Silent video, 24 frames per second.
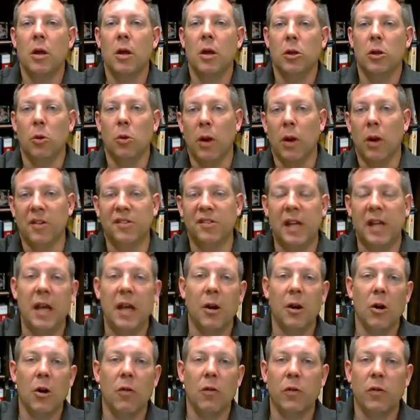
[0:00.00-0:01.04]
You run a
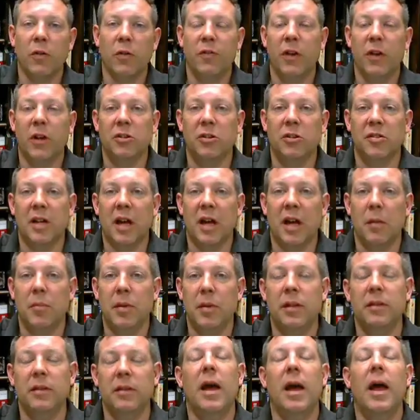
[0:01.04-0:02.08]
scanner over a fish, it's got a
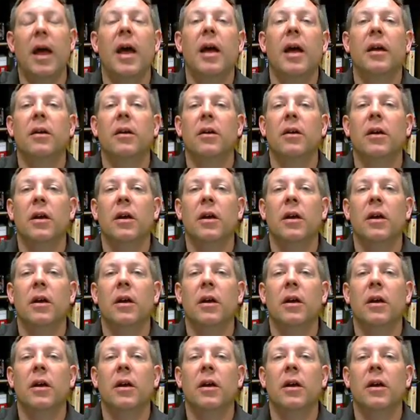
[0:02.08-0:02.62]
pit tag.